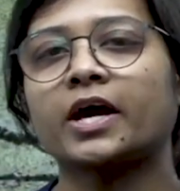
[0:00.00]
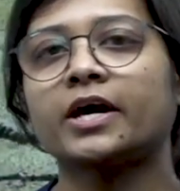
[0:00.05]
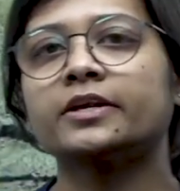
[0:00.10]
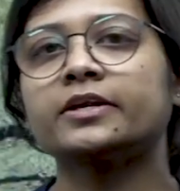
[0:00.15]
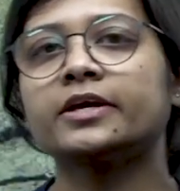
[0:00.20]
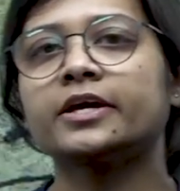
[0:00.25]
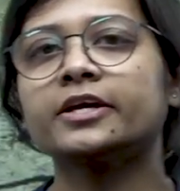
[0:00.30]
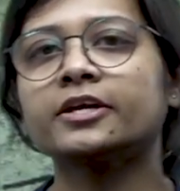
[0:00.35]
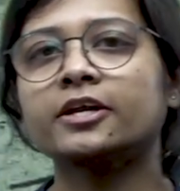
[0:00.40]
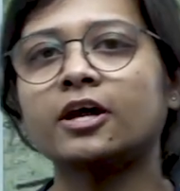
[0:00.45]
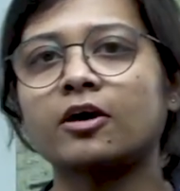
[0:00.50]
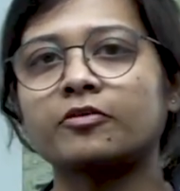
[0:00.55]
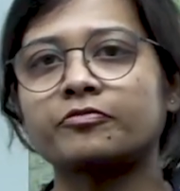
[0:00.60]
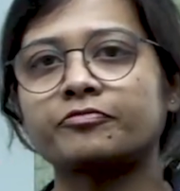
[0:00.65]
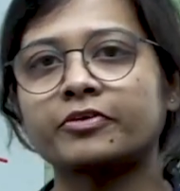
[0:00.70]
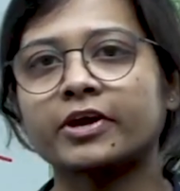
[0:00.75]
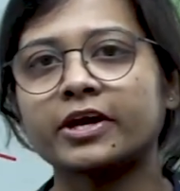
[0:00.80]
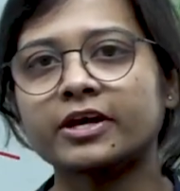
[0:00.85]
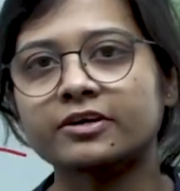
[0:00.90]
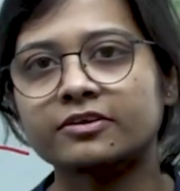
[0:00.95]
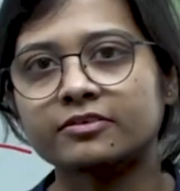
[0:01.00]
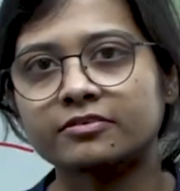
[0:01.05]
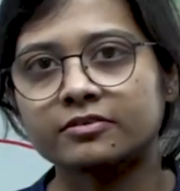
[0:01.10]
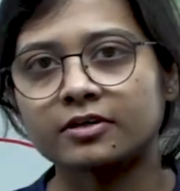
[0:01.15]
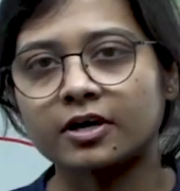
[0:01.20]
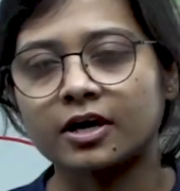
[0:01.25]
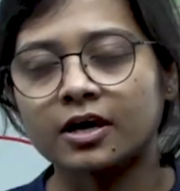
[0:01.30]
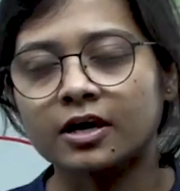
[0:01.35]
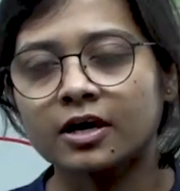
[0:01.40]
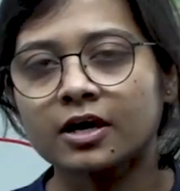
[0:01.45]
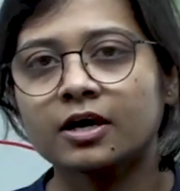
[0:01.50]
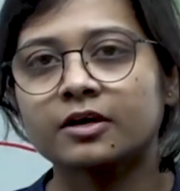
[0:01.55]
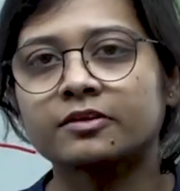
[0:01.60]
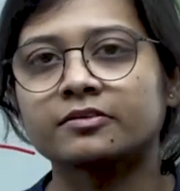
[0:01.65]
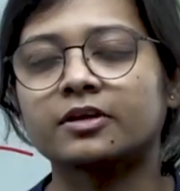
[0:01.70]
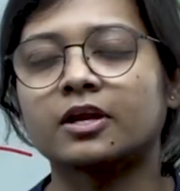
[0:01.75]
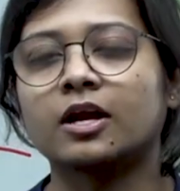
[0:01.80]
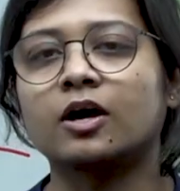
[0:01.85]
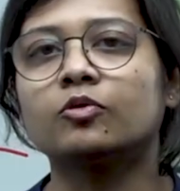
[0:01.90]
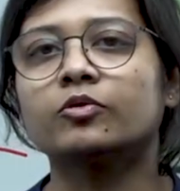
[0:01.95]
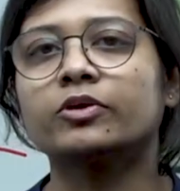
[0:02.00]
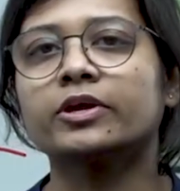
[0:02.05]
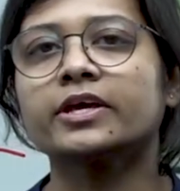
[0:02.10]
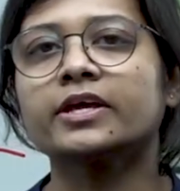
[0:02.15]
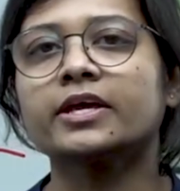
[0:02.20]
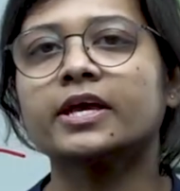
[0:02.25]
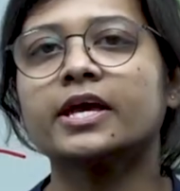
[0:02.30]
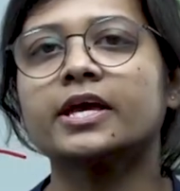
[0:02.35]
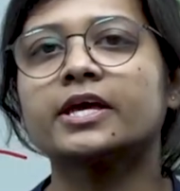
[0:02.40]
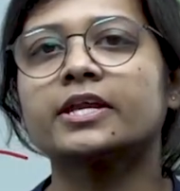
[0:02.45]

and it affects the surrounding